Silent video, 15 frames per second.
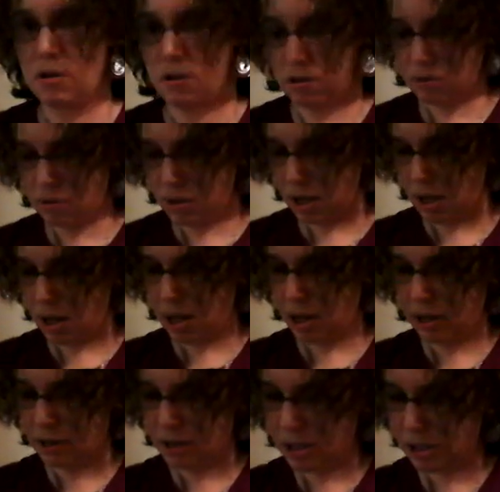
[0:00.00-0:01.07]

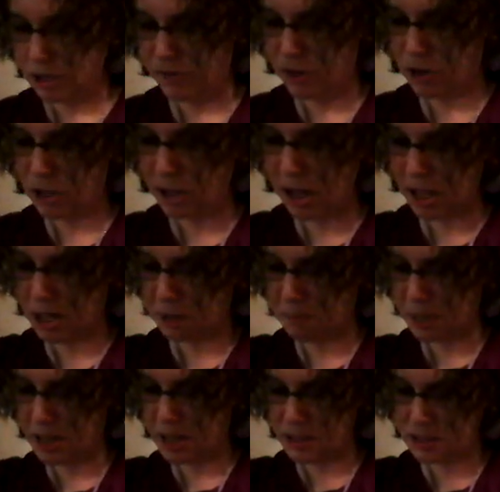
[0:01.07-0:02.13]
Okay, next variegated
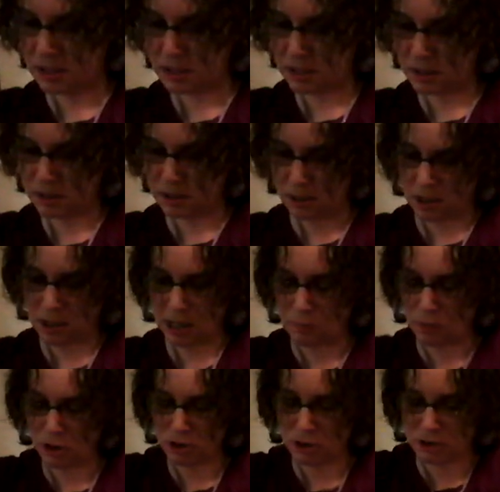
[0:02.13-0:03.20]
piece. And I
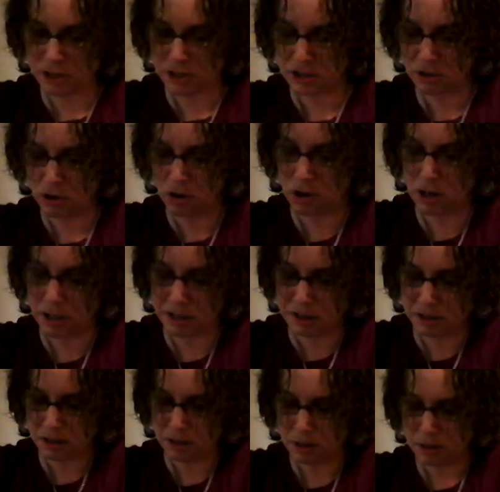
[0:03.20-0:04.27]
worked on this on
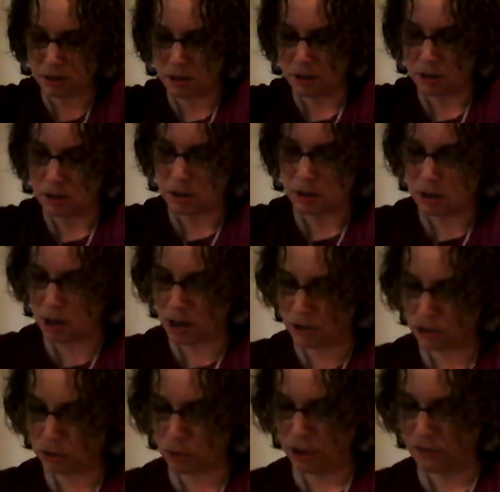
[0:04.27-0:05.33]

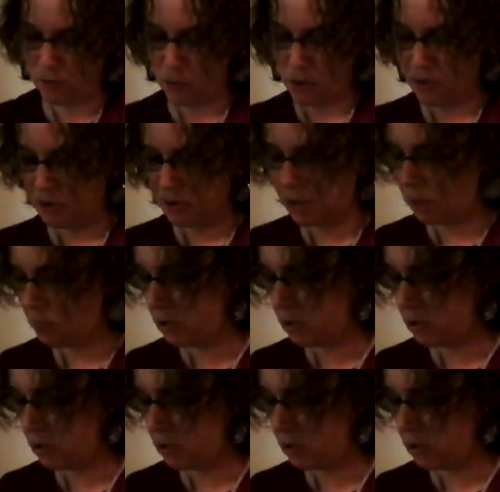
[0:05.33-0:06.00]
the 24th, and then I